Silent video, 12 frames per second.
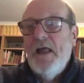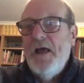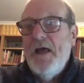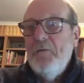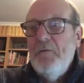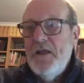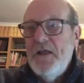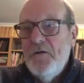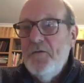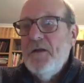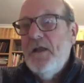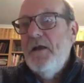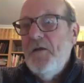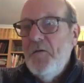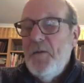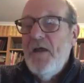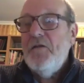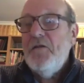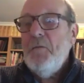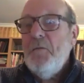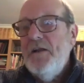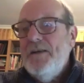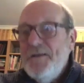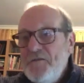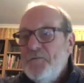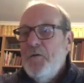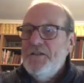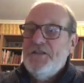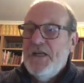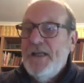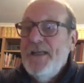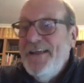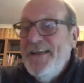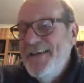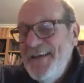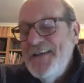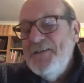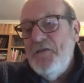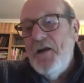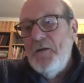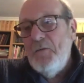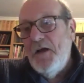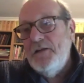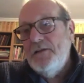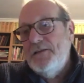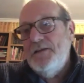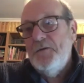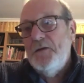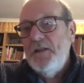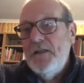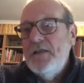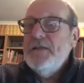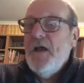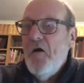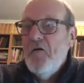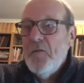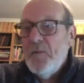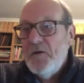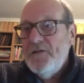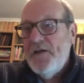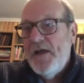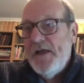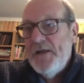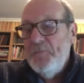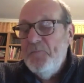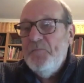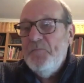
How are you? And I hope everyone who's watching is very well too in this horrible time.